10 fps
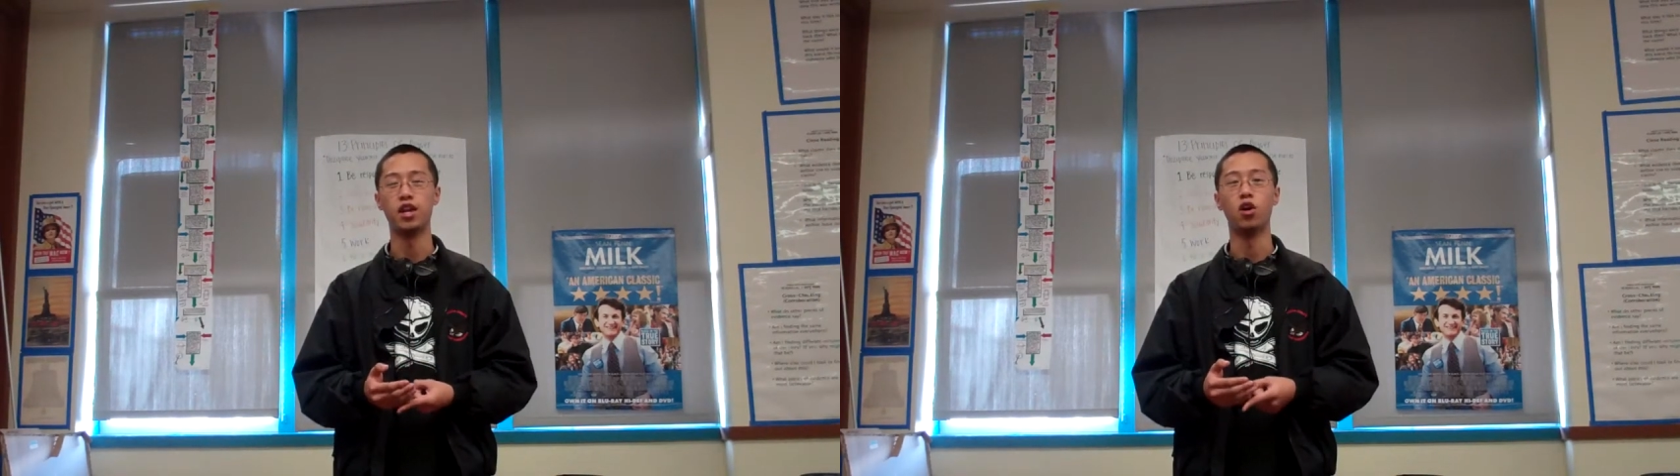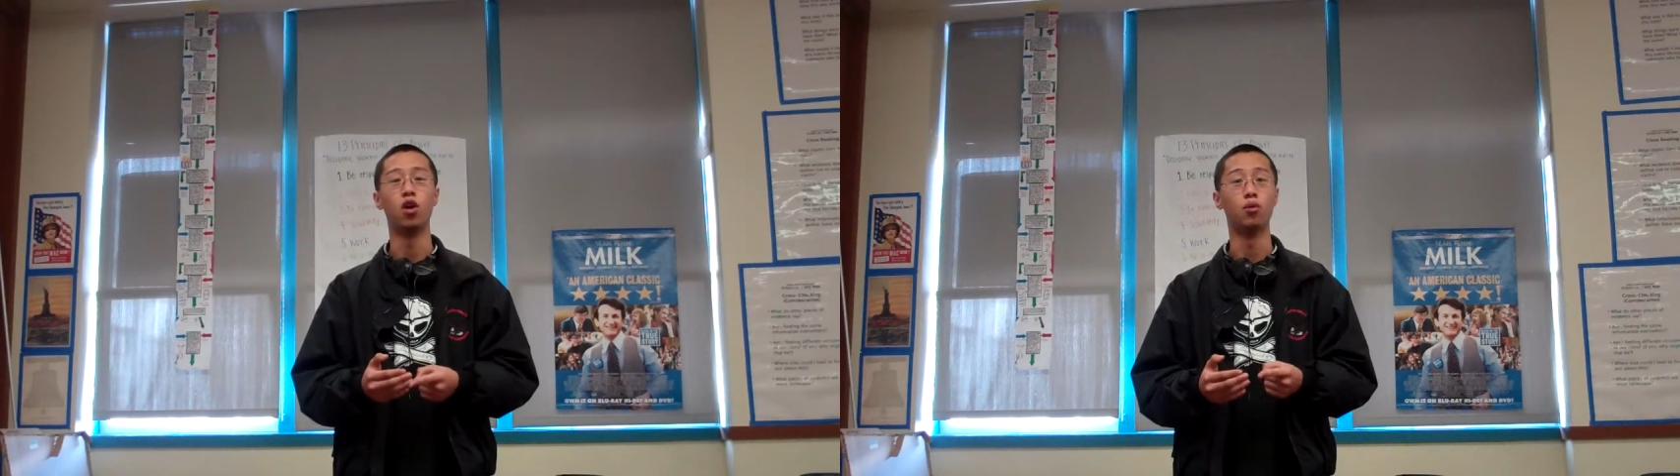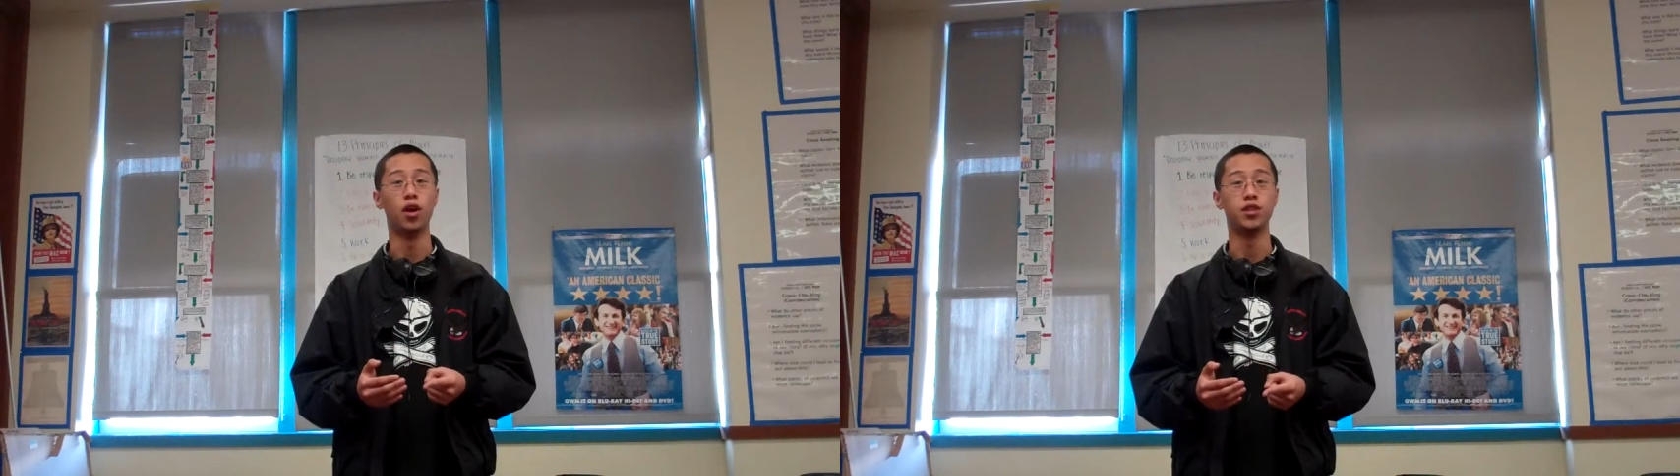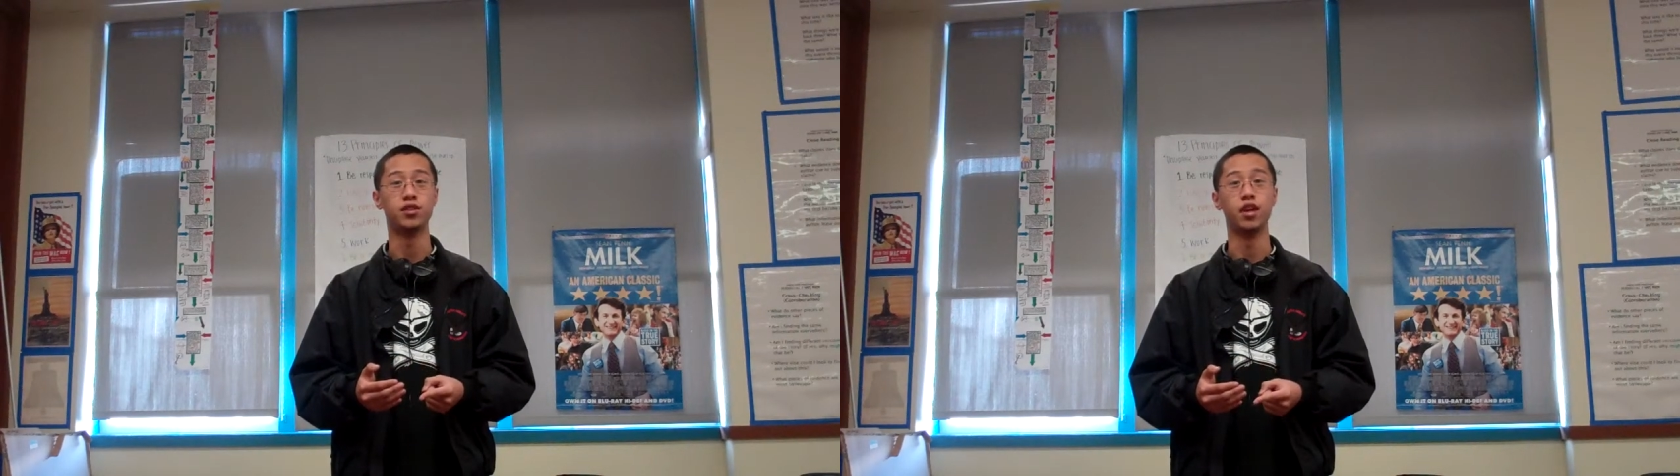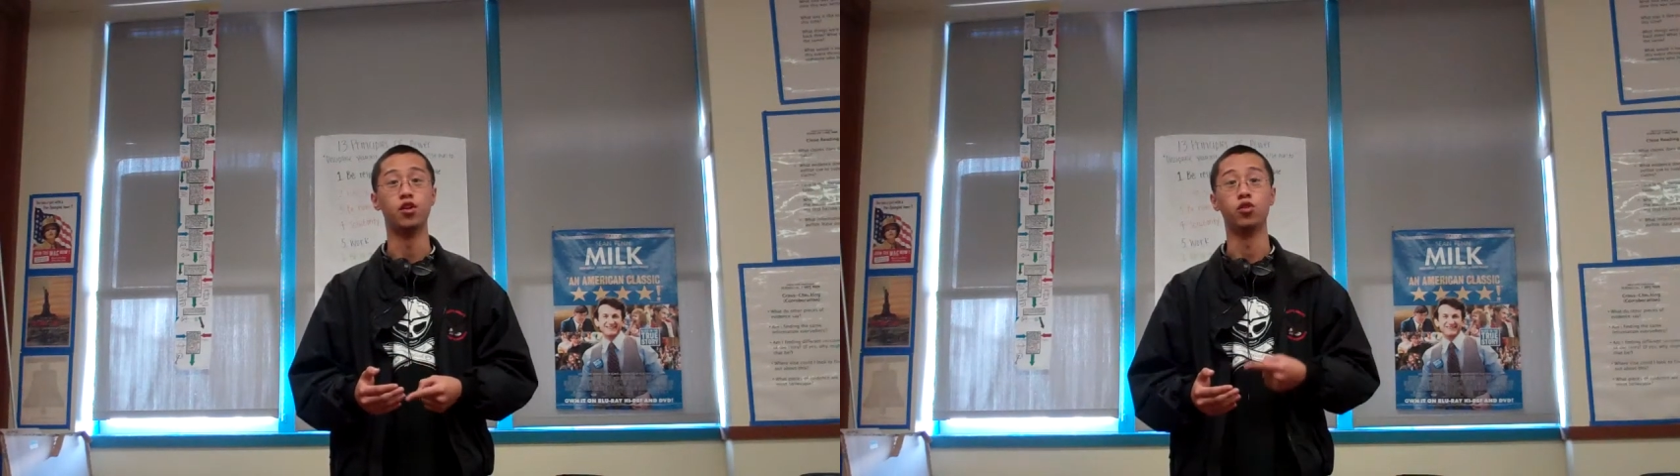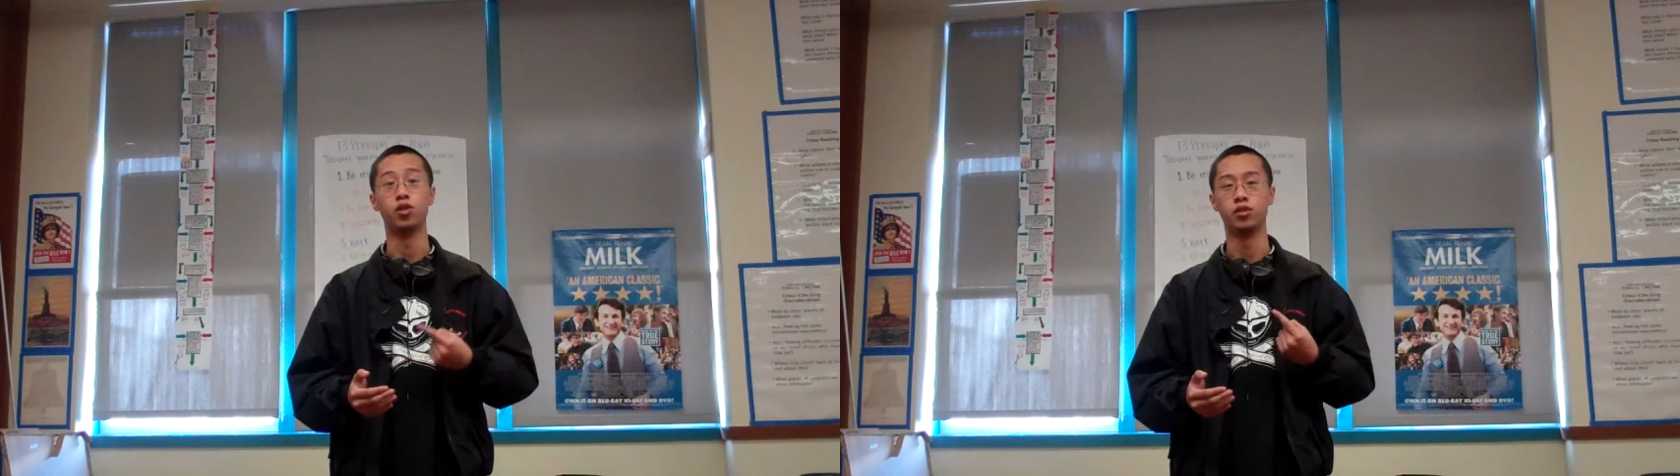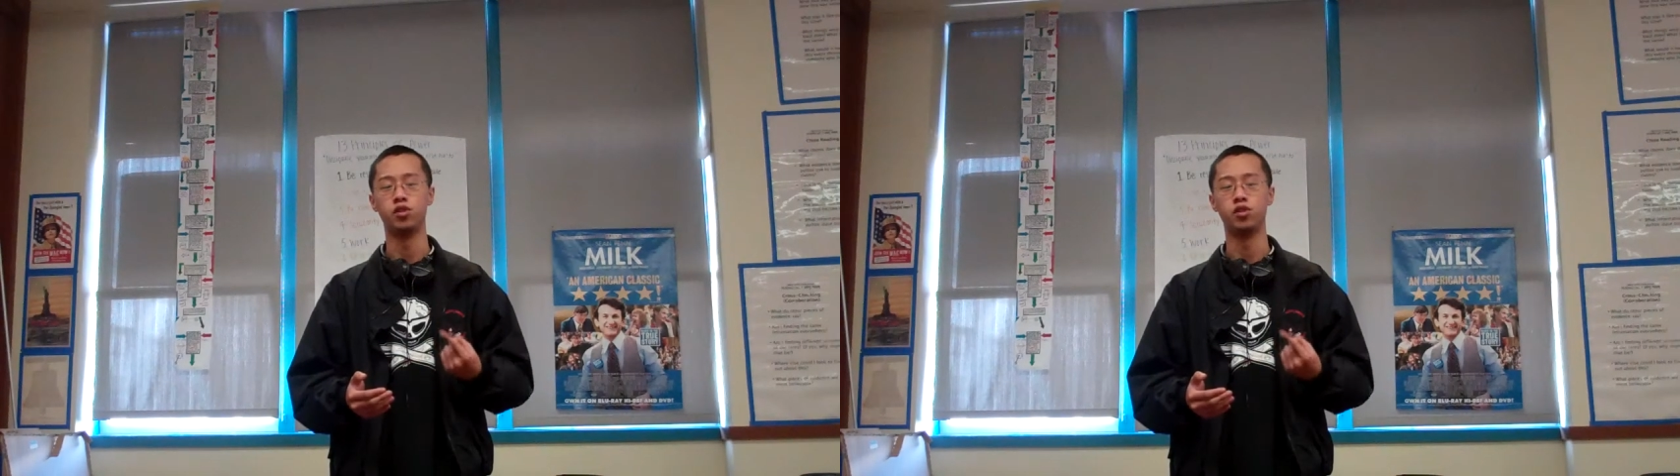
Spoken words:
and all rights that are